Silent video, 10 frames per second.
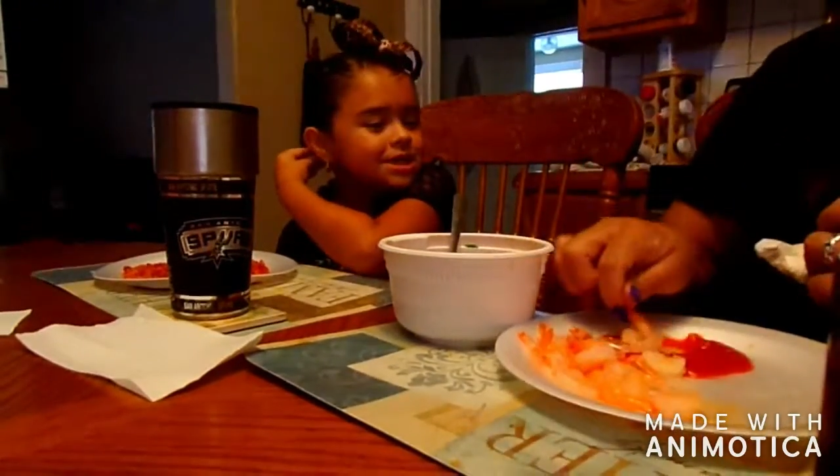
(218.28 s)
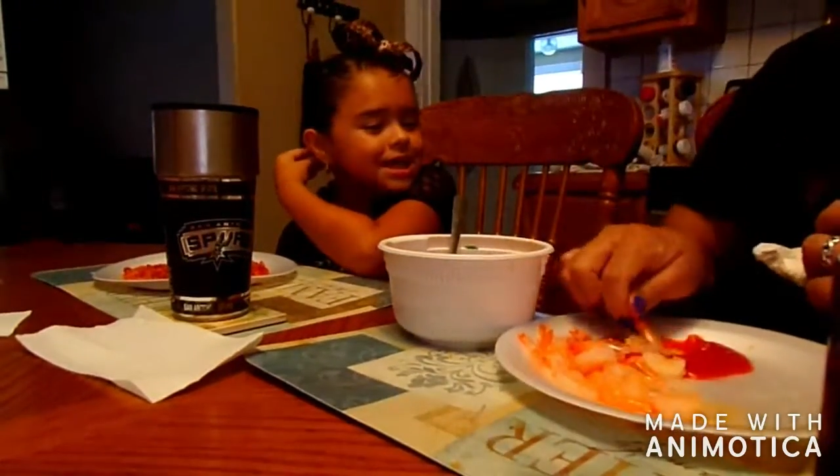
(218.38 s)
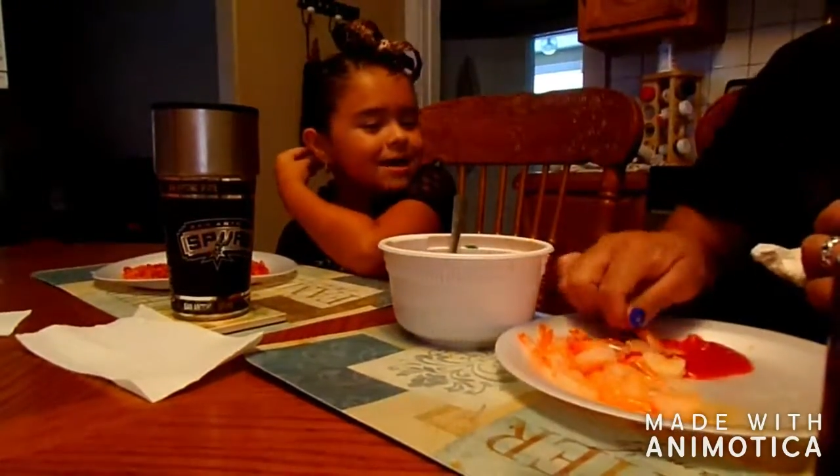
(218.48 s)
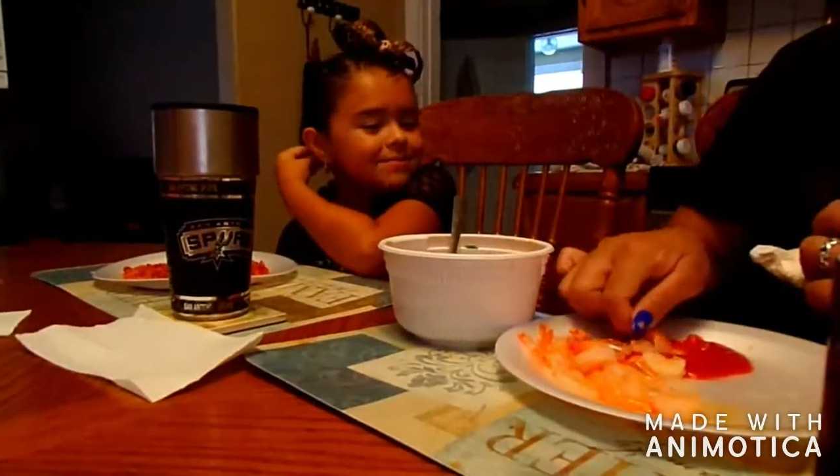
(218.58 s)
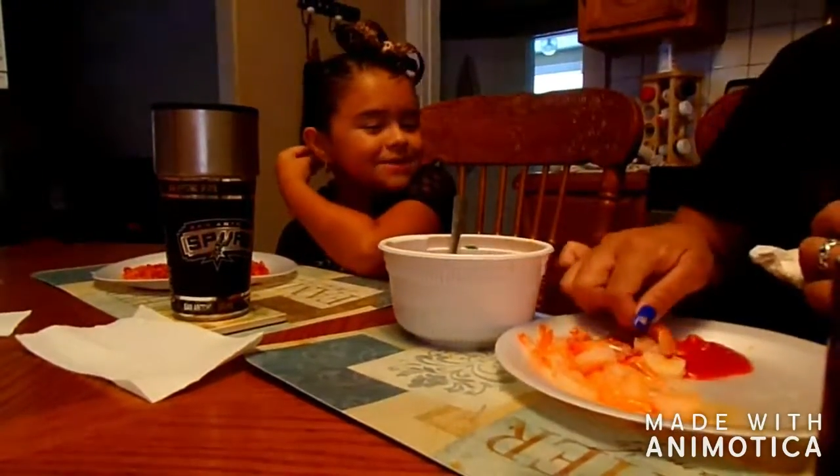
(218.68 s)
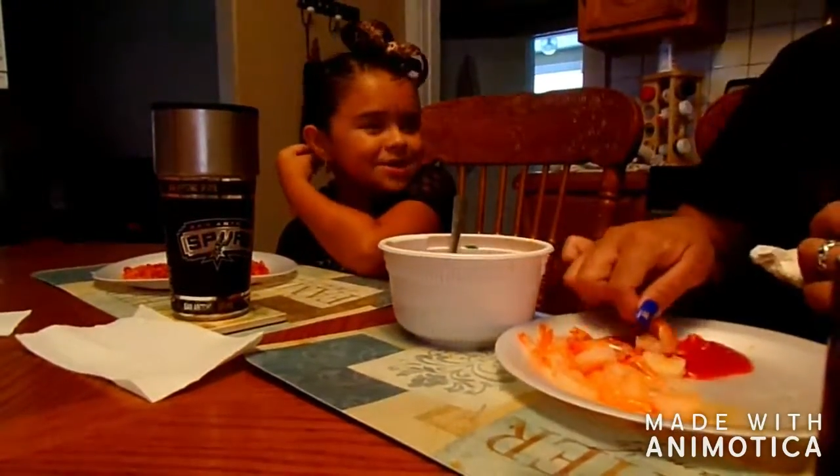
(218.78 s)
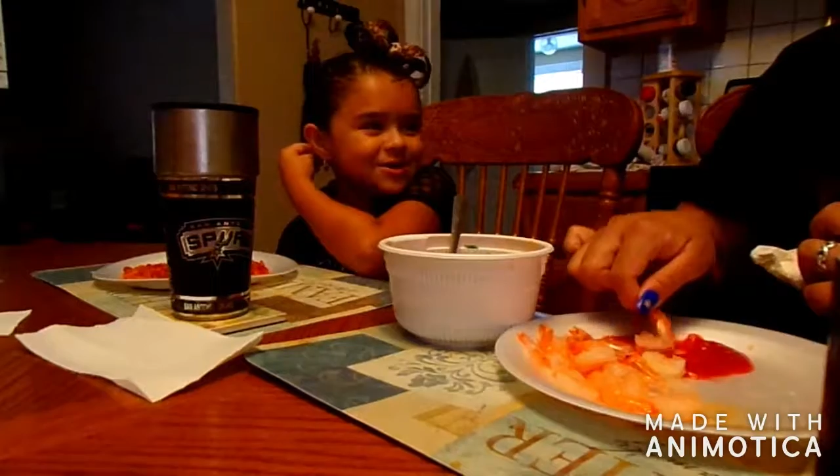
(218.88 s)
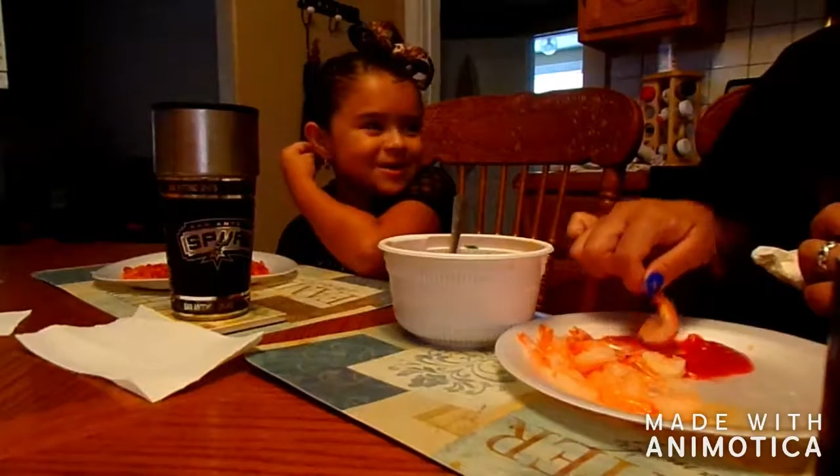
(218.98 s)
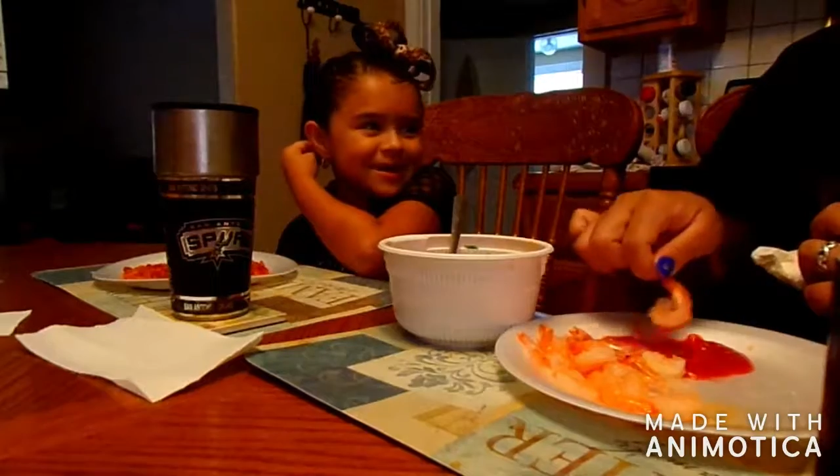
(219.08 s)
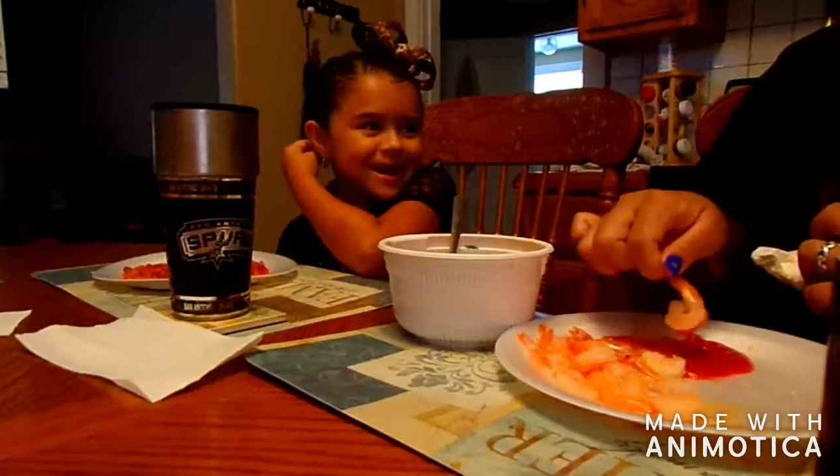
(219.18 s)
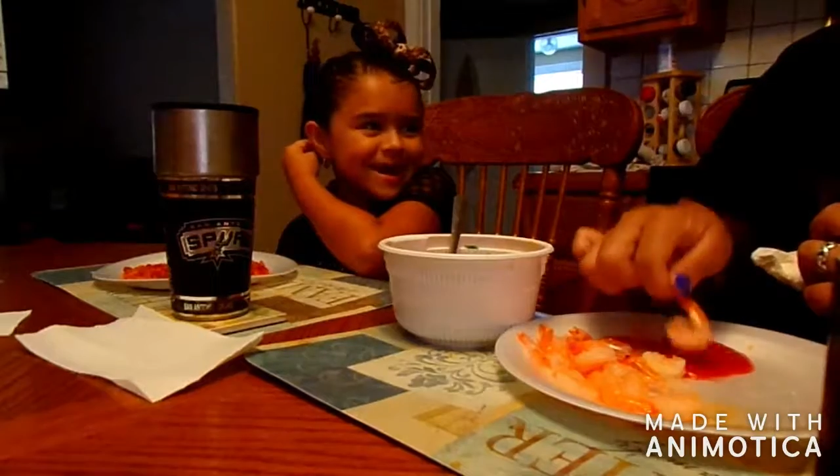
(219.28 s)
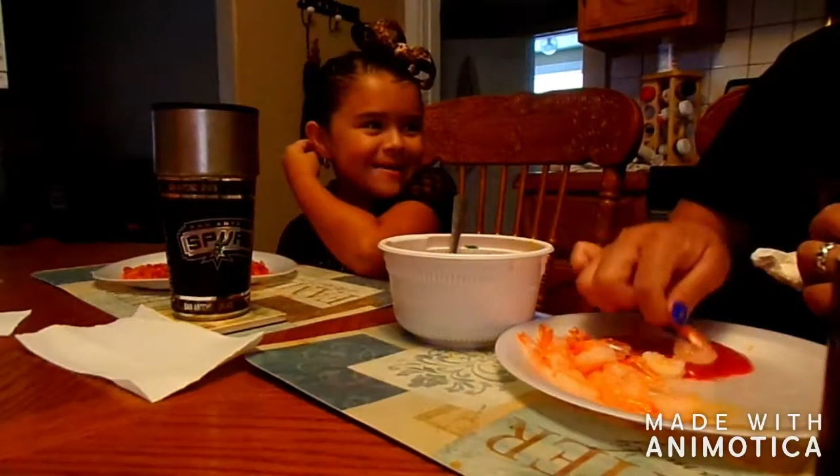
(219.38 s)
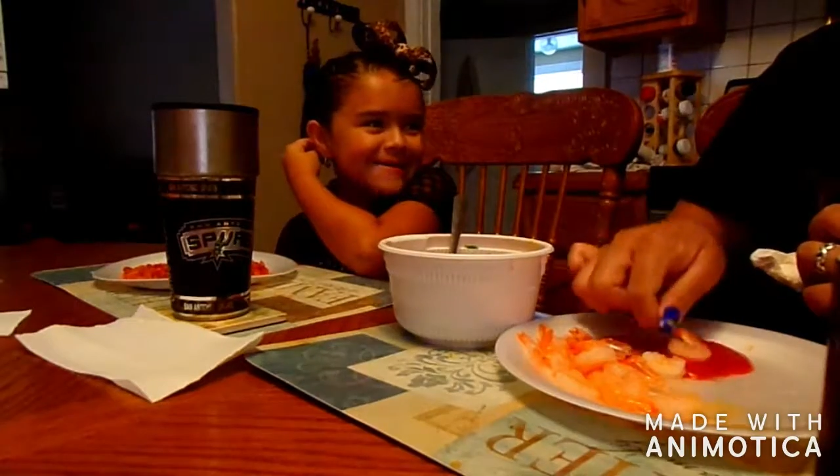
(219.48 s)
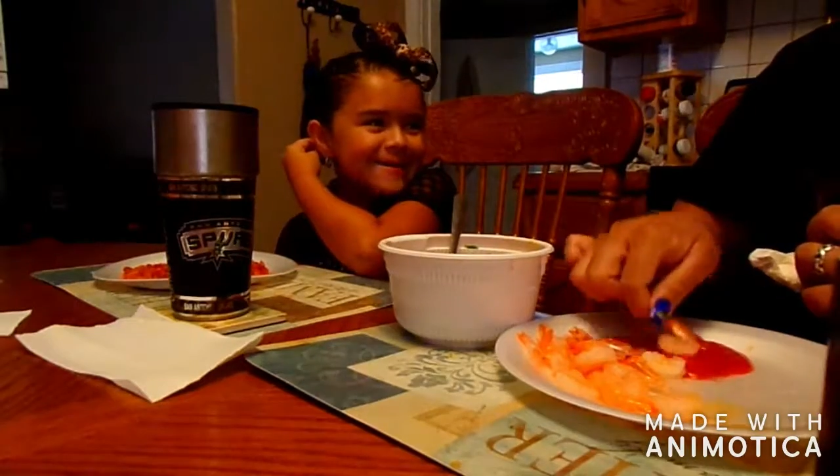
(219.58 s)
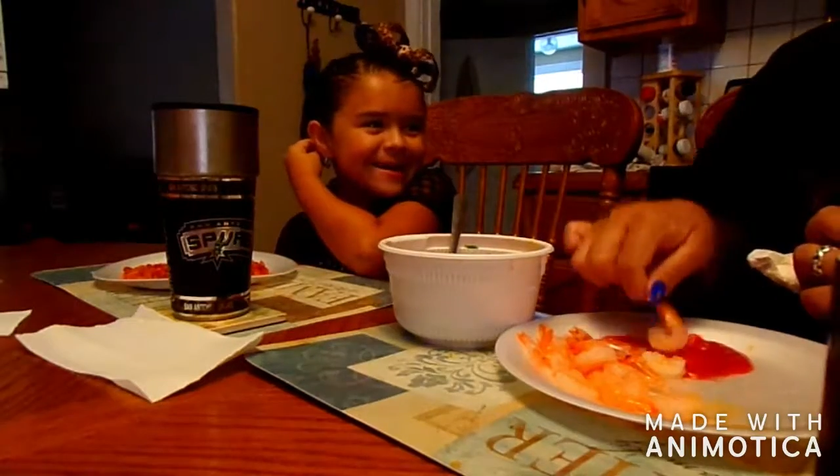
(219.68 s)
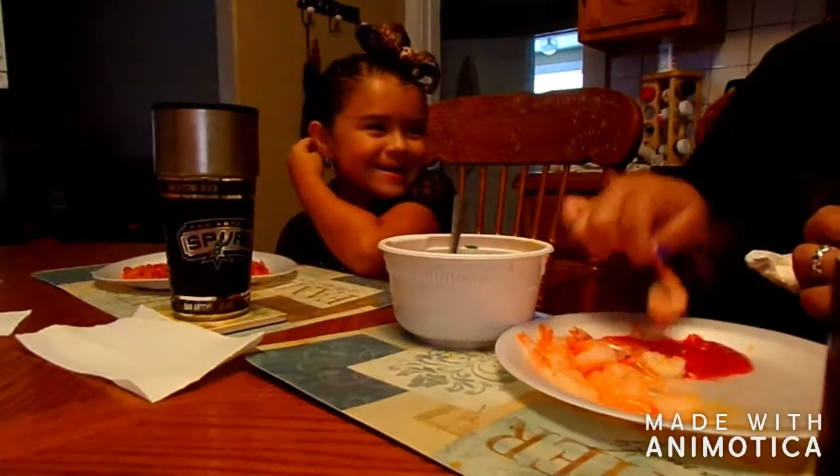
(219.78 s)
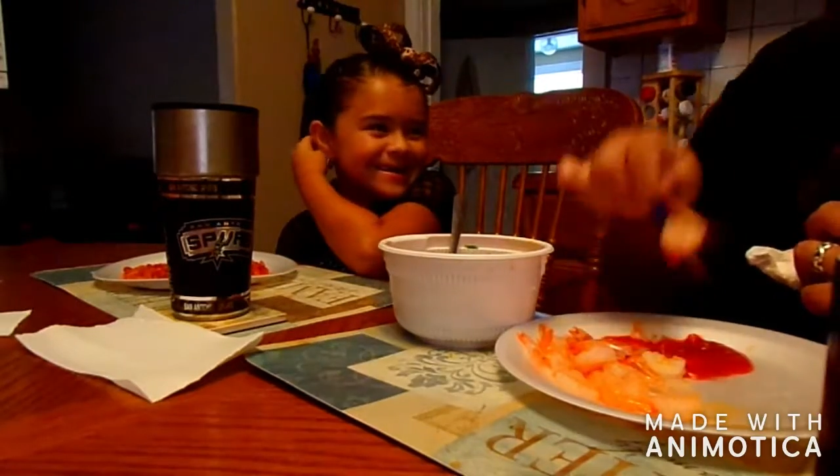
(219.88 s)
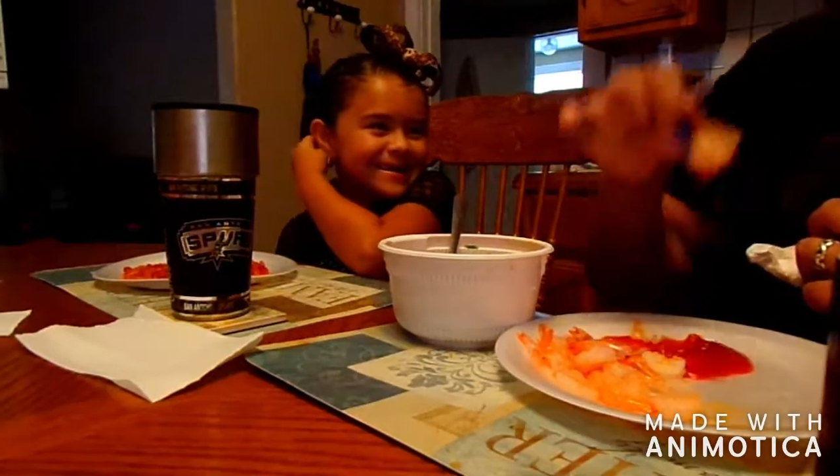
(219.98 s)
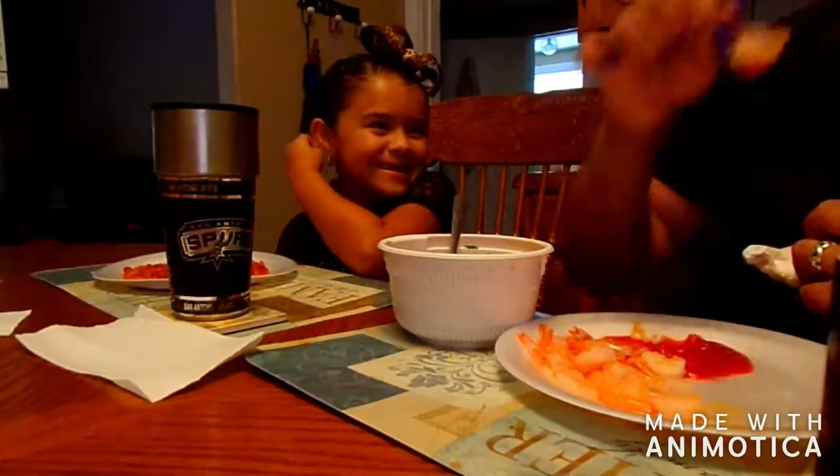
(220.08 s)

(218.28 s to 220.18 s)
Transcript: Stop showing the camera.